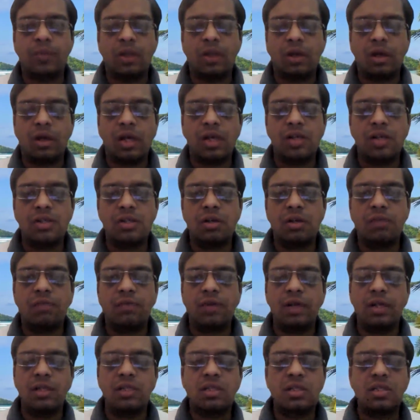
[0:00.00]
the relation of
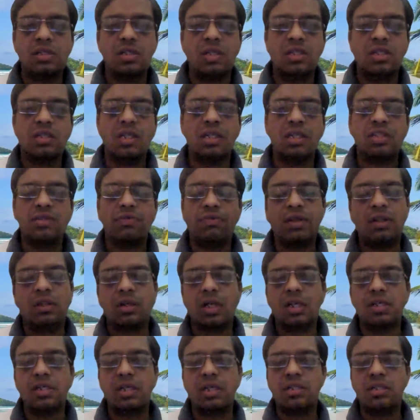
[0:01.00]
Addison's disease with
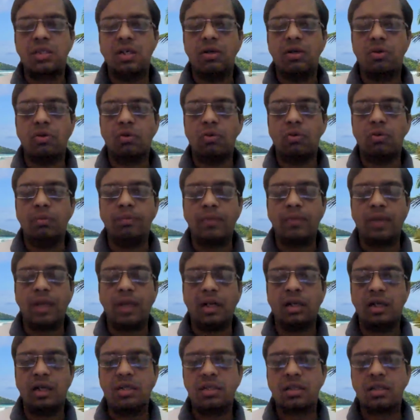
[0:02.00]
Cushing's syndrome
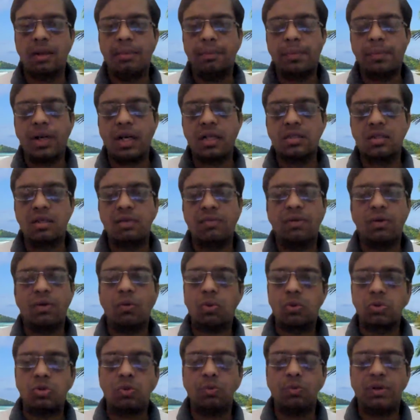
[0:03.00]
and its comparison will
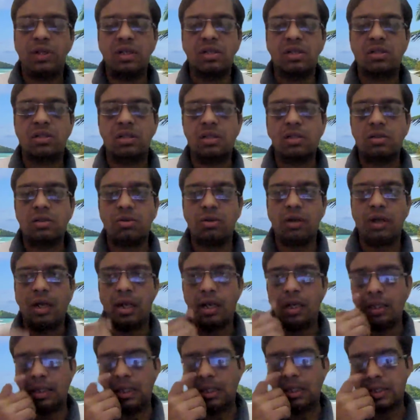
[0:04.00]
also be discussed today
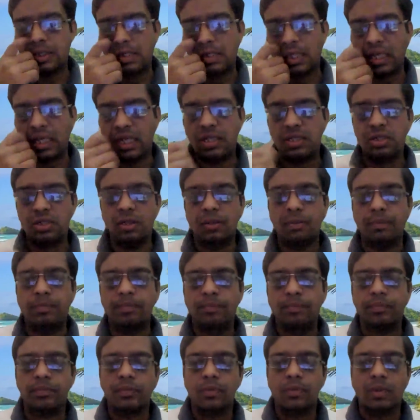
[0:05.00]
in this lecture.
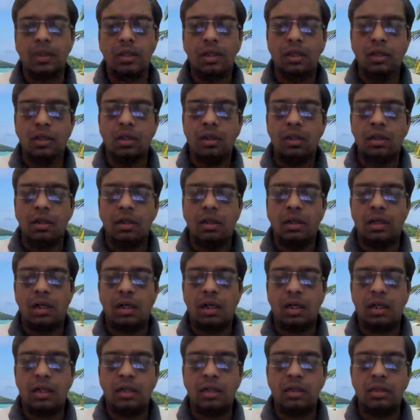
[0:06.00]

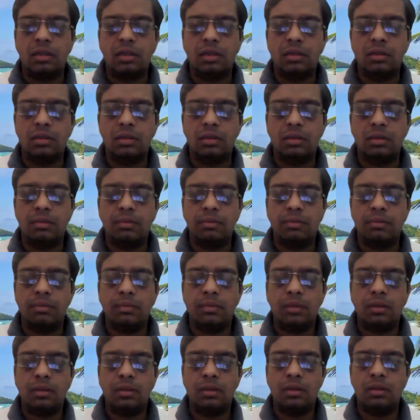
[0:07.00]
And
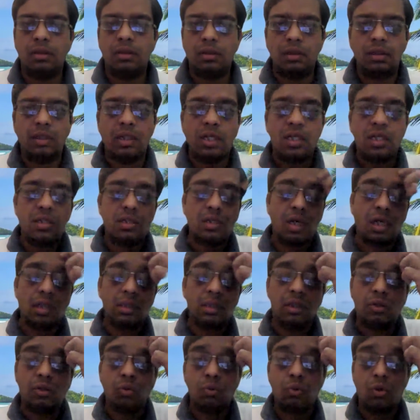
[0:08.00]
these are
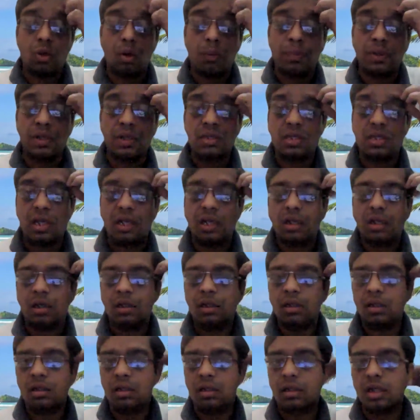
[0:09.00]
the two topics, like
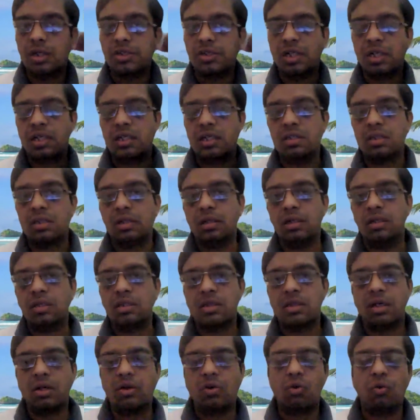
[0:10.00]
Cushing's
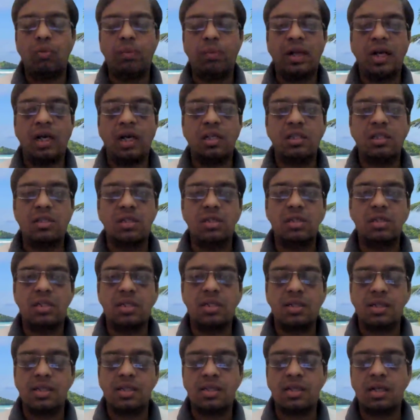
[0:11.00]
syndrome and Addison's
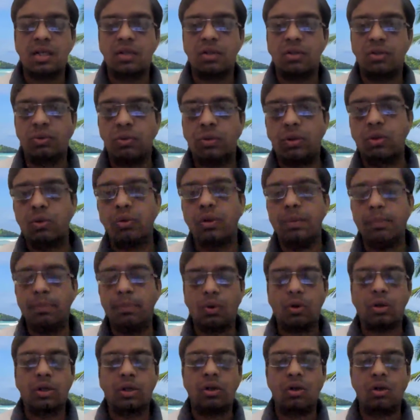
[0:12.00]
disease are the two
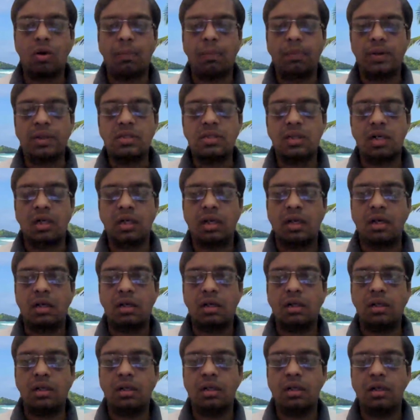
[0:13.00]
important topics that are
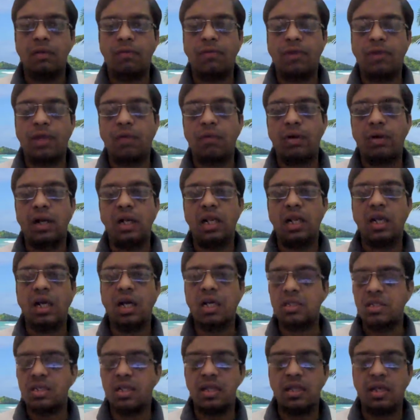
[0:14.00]
frequently
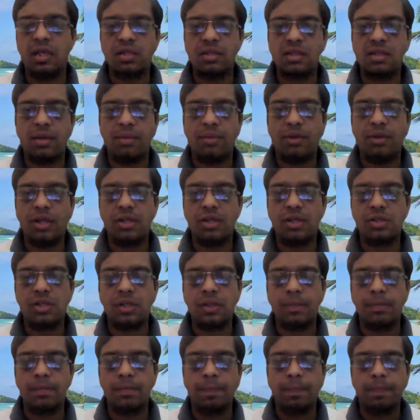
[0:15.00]
asked in the
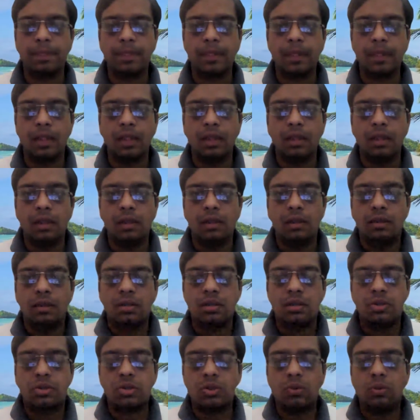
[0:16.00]
examination.
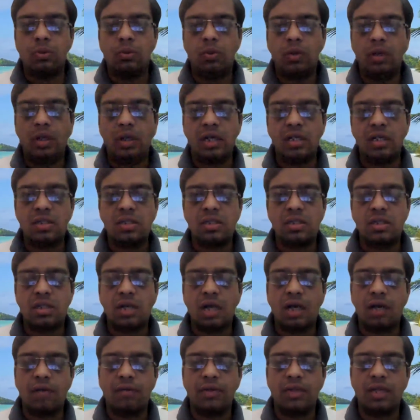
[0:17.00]
So let's
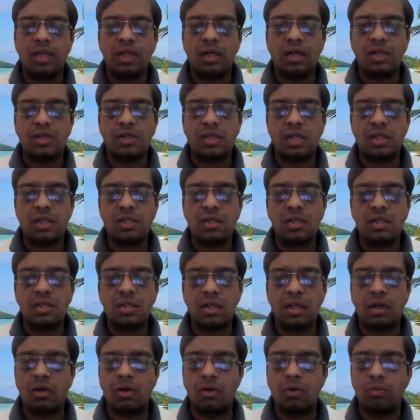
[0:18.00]
start with the Cushing's
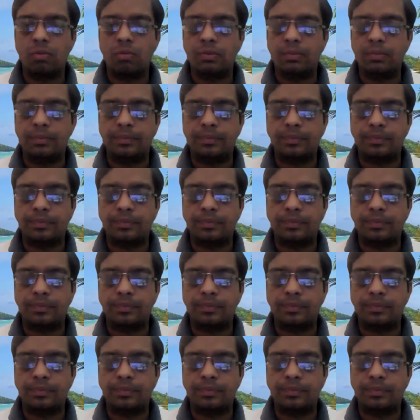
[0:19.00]
syndrome.